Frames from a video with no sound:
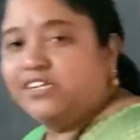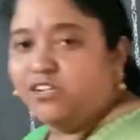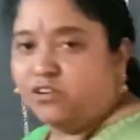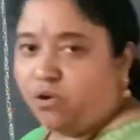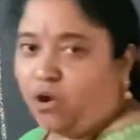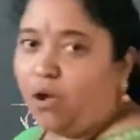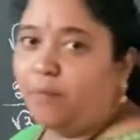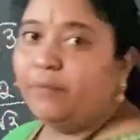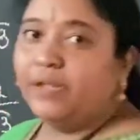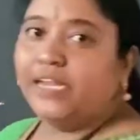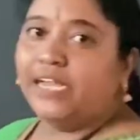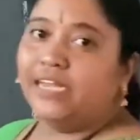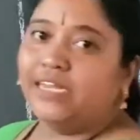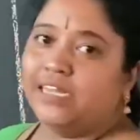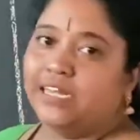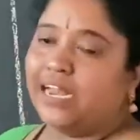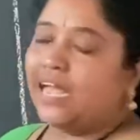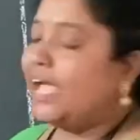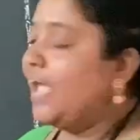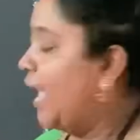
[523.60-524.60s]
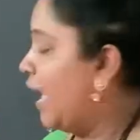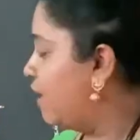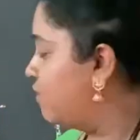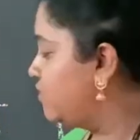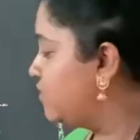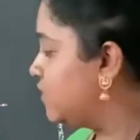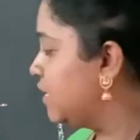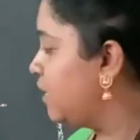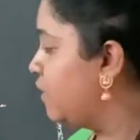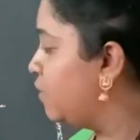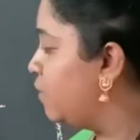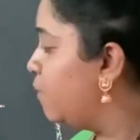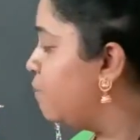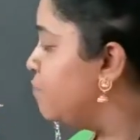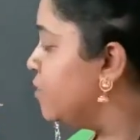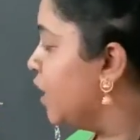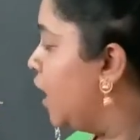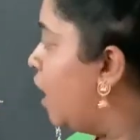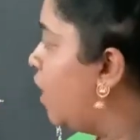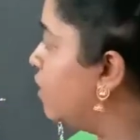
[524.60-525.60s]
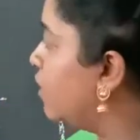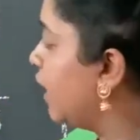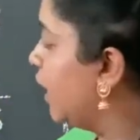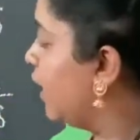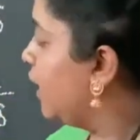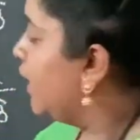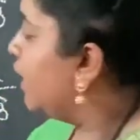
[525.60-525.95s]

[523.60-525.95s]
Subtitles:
denominator I have 0. Okay.